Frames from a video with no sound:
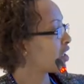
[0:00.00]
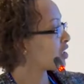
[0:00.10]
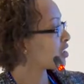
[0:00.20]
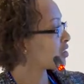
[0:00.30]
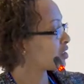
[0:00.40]

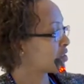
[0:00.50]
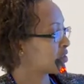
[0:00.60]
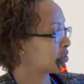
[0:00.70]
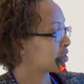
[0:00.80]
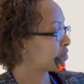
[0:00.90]

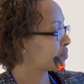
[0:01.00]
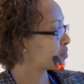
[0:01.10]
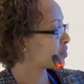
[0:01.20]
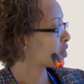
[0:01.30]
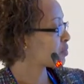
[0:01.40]

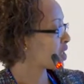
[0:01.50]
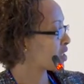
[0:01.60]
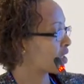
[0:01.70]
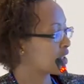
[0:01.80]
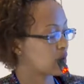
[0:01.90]

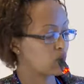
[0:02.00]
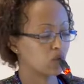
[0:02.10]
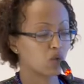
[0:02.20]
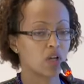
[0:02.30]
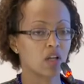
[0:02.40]
Basically, I
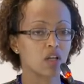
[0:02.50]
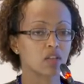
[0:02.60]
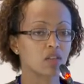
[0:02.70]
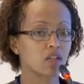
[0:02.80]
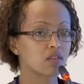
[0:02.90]
want to
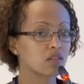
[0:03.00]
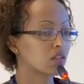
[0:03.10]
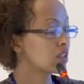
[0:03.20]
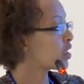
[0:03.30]
highlight that